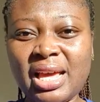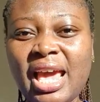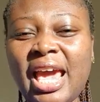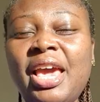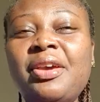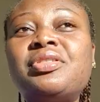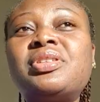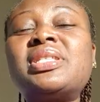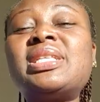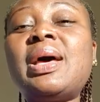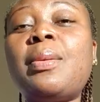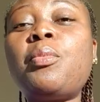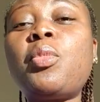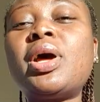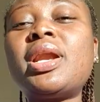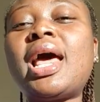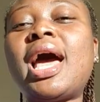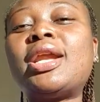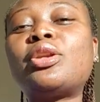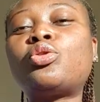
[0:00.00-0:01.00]
if
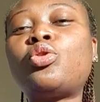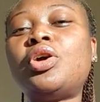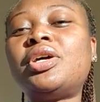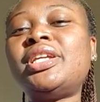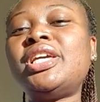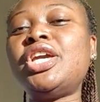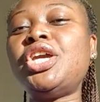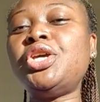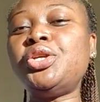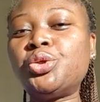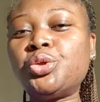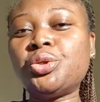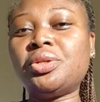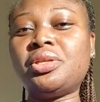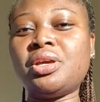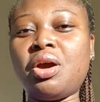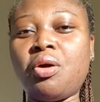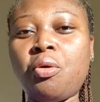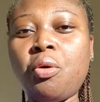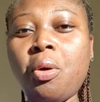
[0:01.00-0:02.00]
someone had gone into
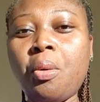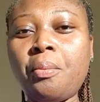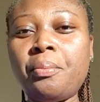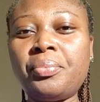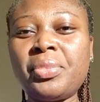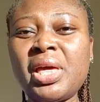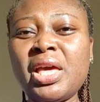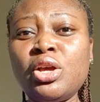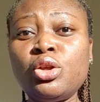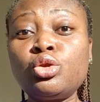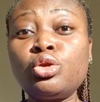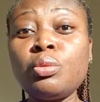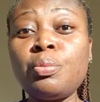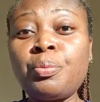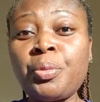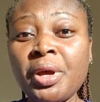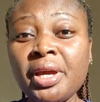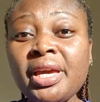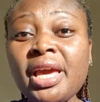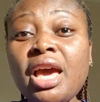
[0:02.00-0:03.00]
their home to
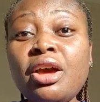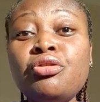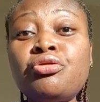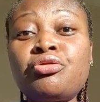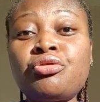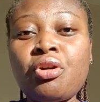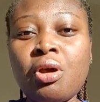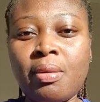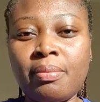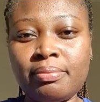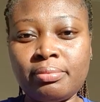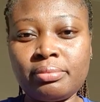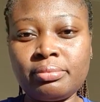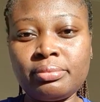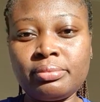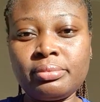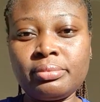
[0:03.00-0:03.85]
bring a drum,